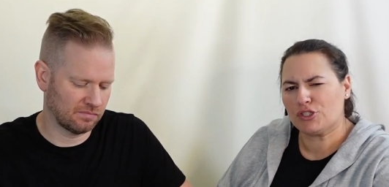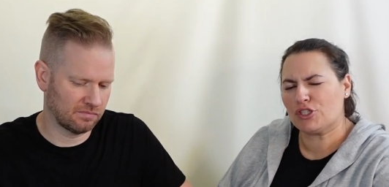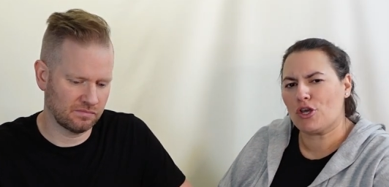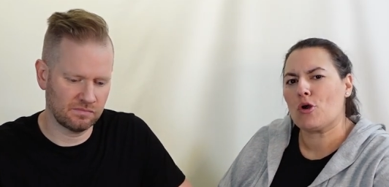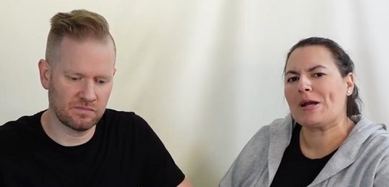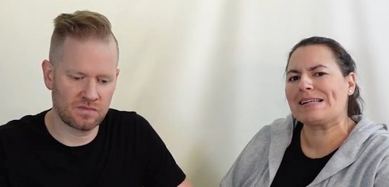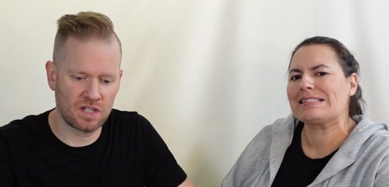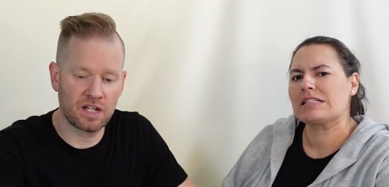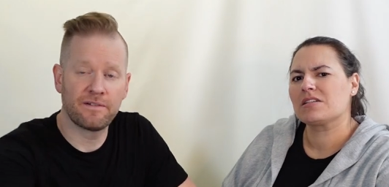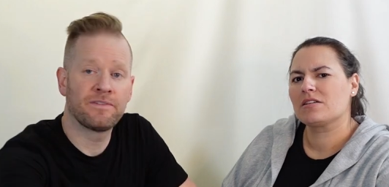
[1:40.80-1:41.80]

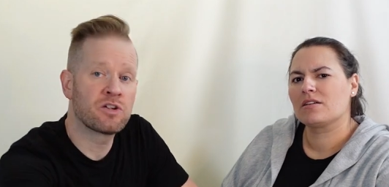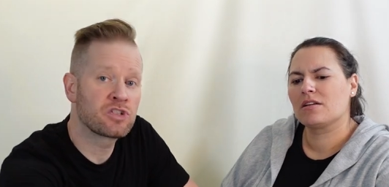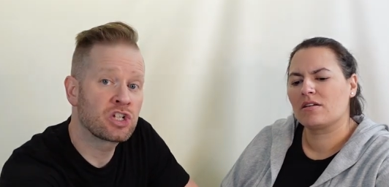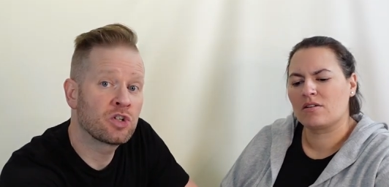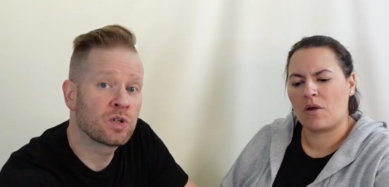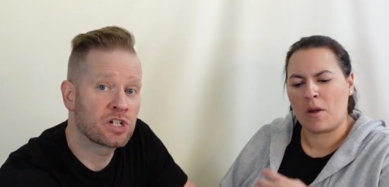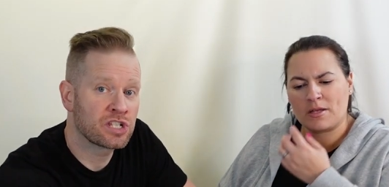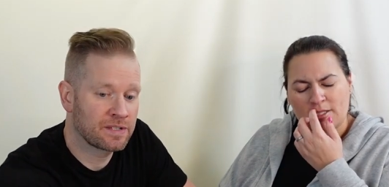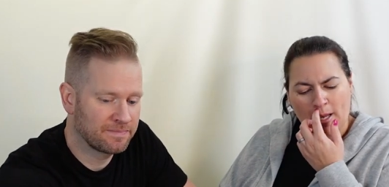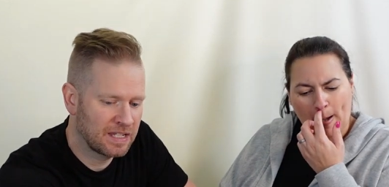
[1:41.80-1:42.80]
Speaker 1: Skewers?
Speaker 2: No
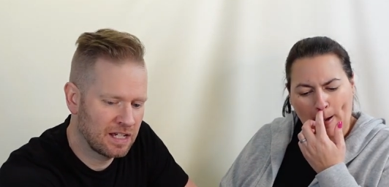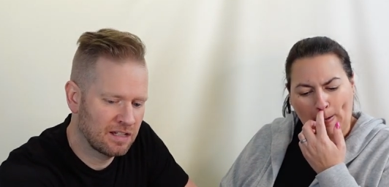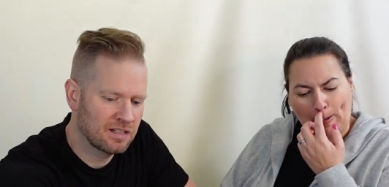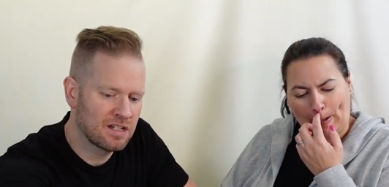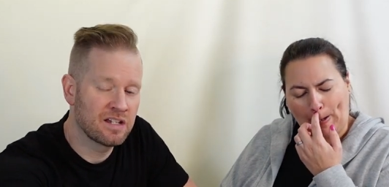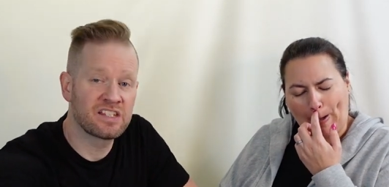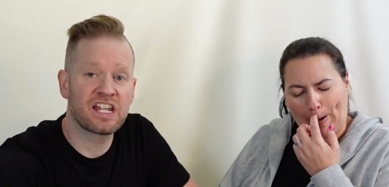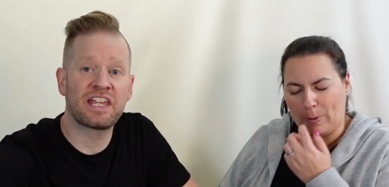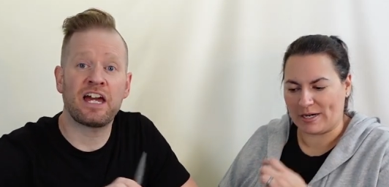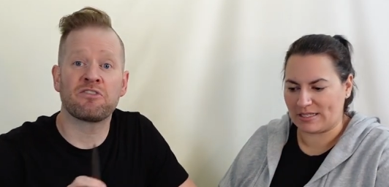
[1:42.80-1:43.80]
skewers. No yeah. Skewers.
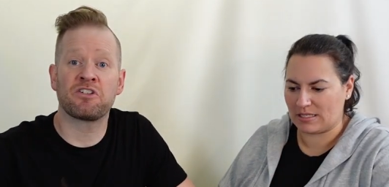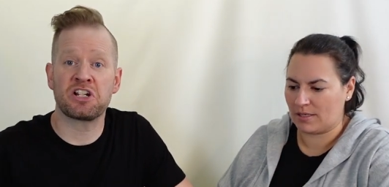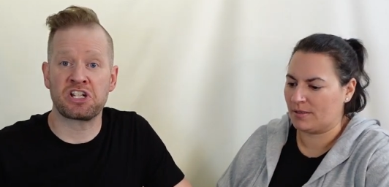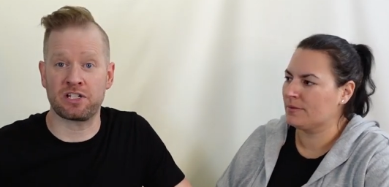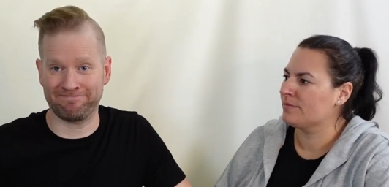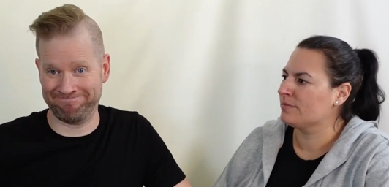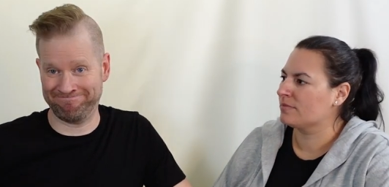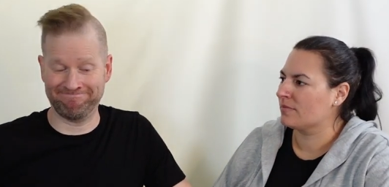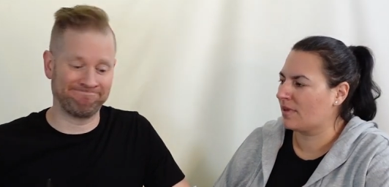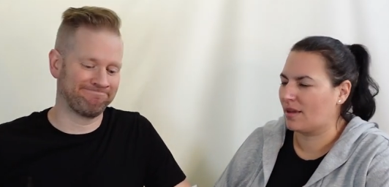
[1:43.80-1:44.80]
Say that in Russian.
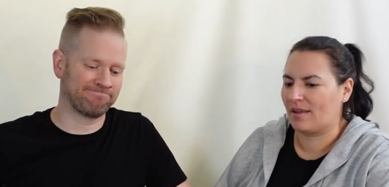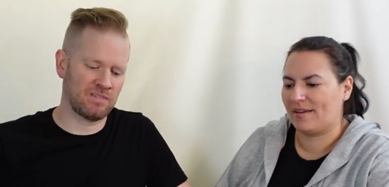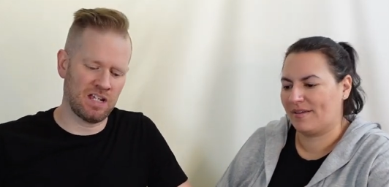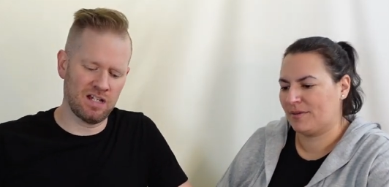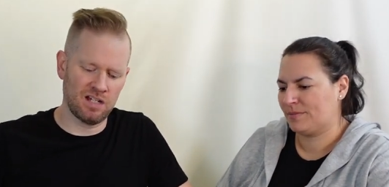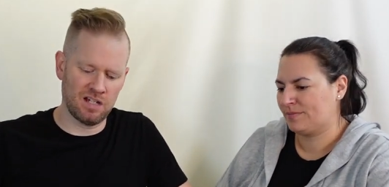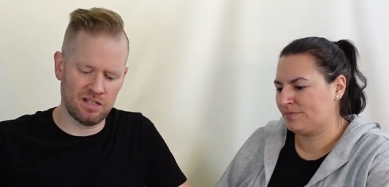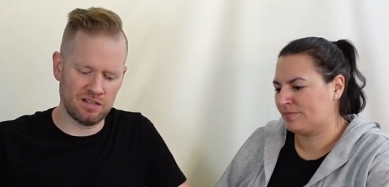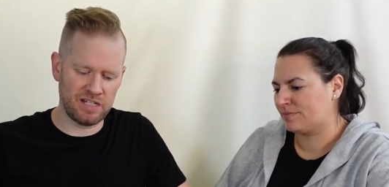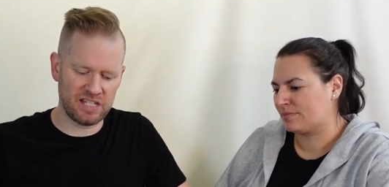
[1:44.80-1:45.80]

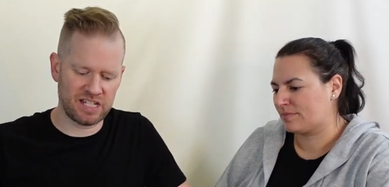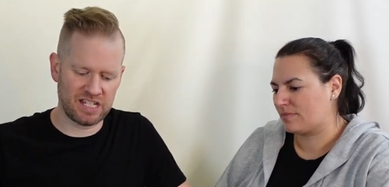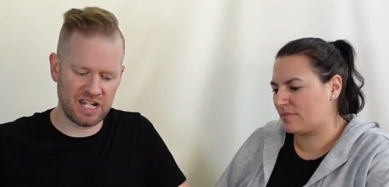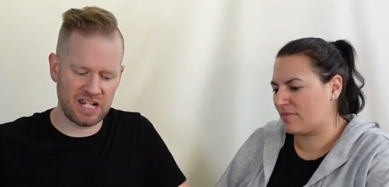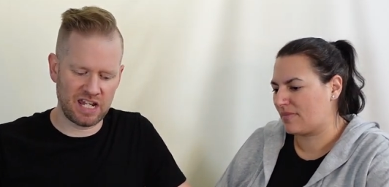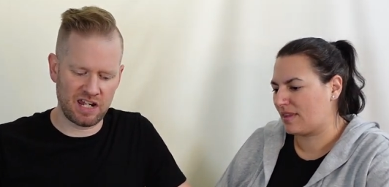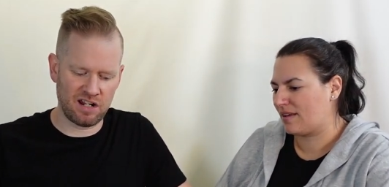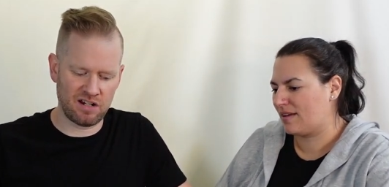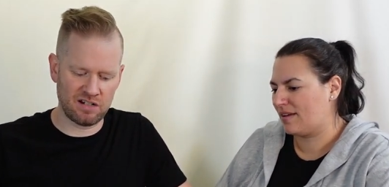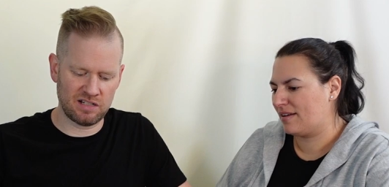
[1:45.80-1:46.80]
Let's see
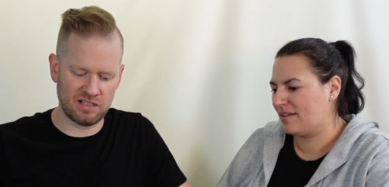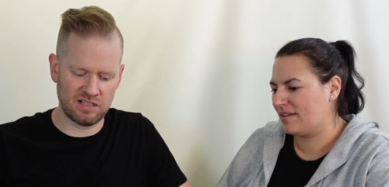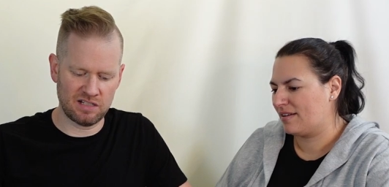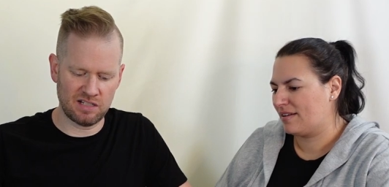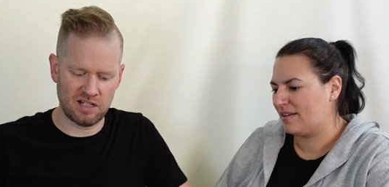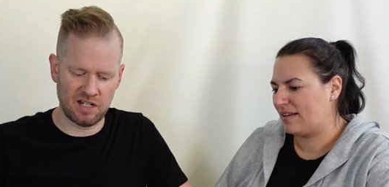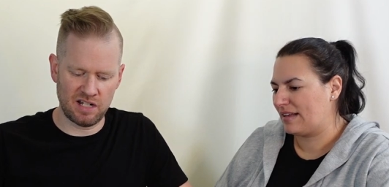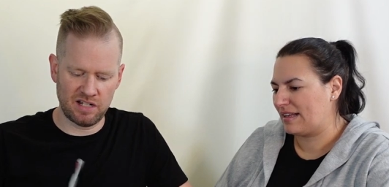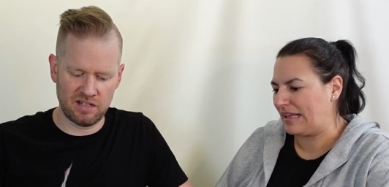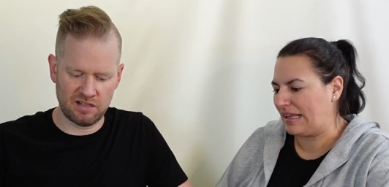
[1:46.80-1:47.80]
here.
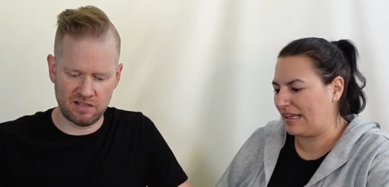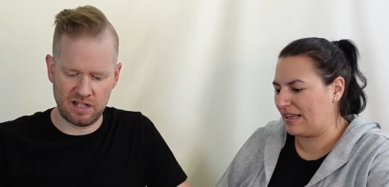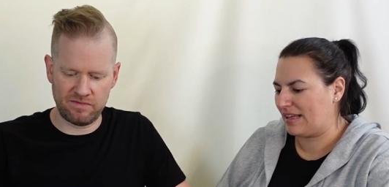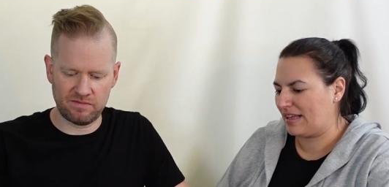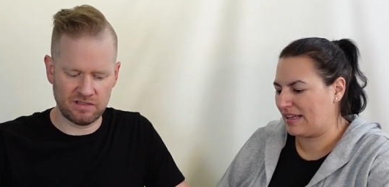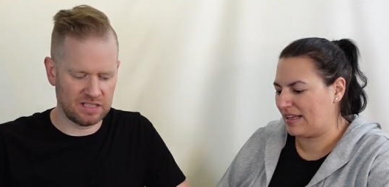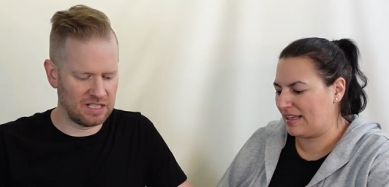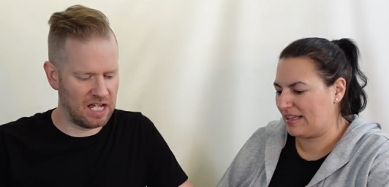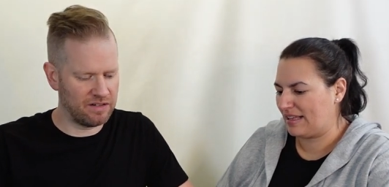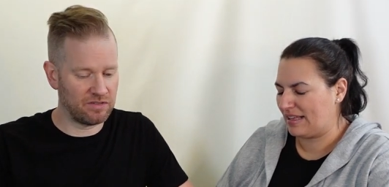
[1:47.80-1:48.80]
There's a
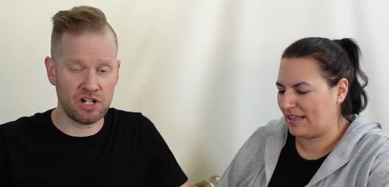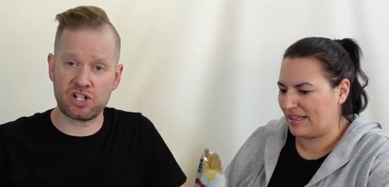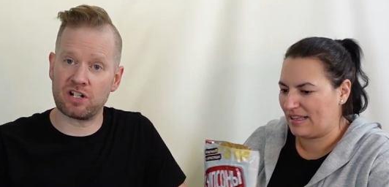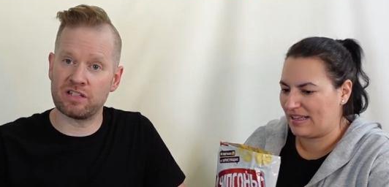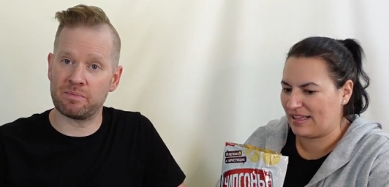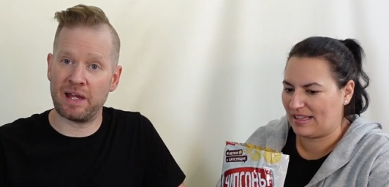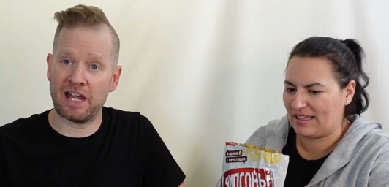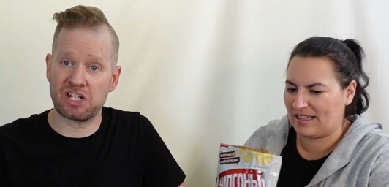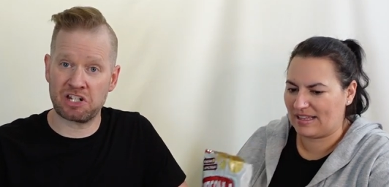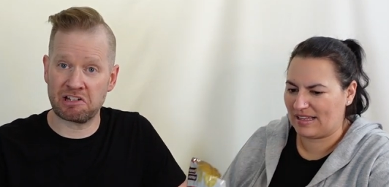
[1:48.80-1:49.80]
lot of Russian on the
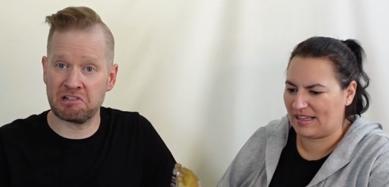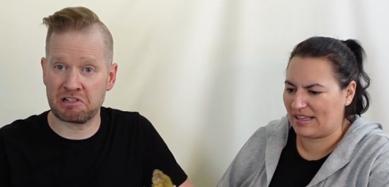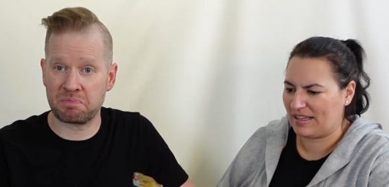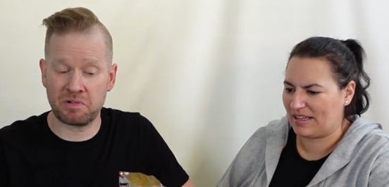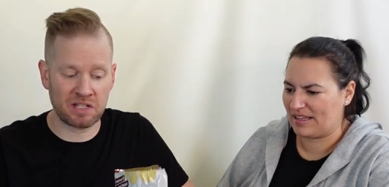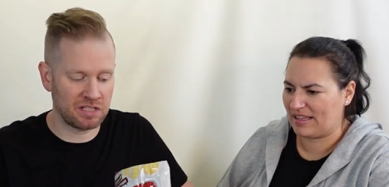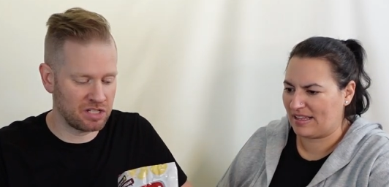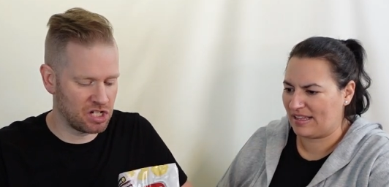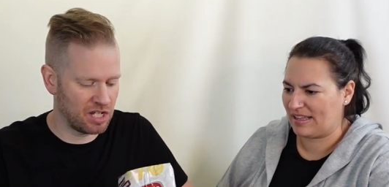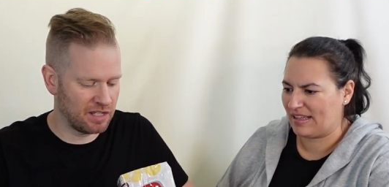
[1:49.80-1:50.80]
packaging. It looks pretty
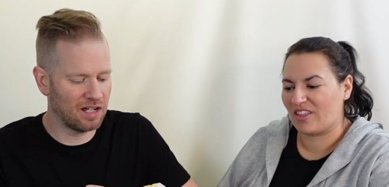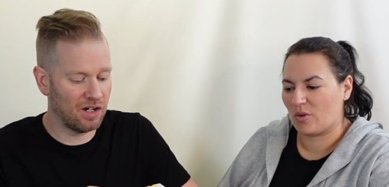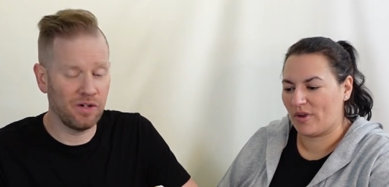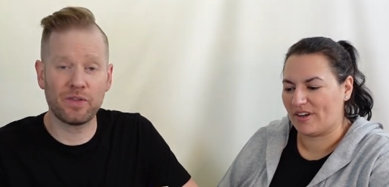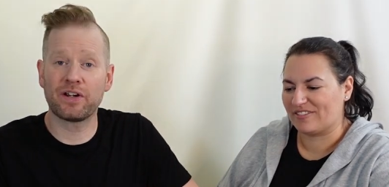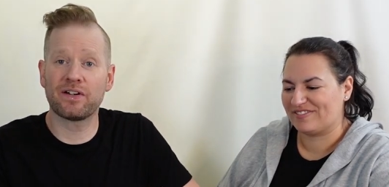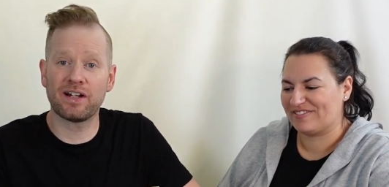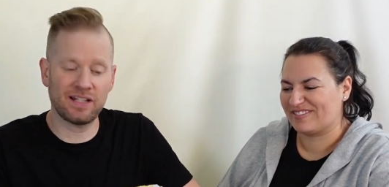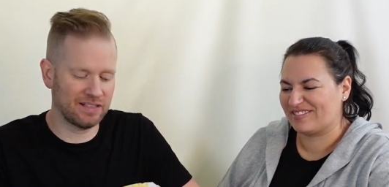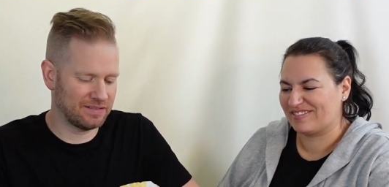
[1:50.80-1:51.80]
legit. Oh, oh they're
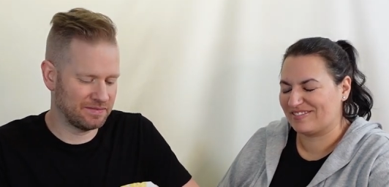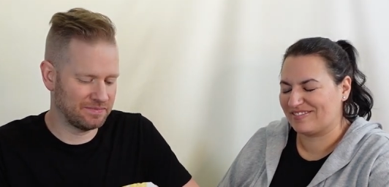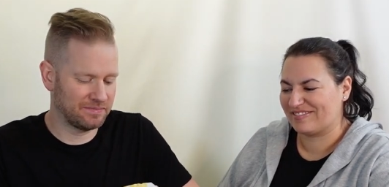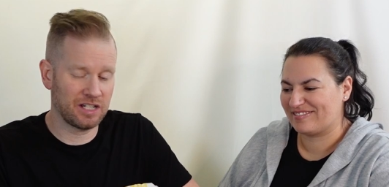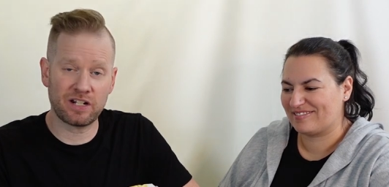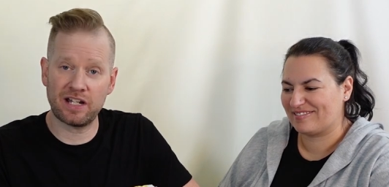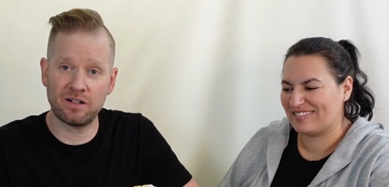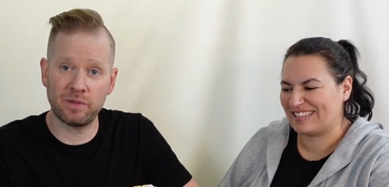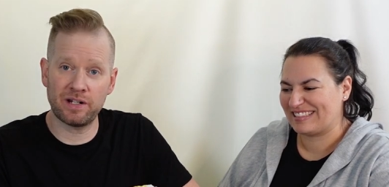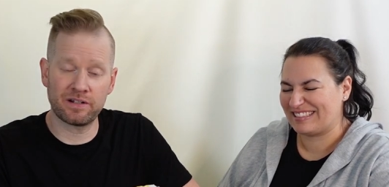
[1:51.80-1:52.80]
uh, they're kind
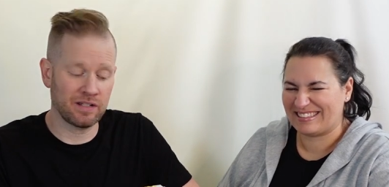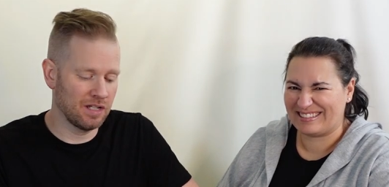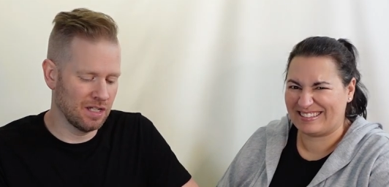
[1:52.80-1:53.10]
of weird.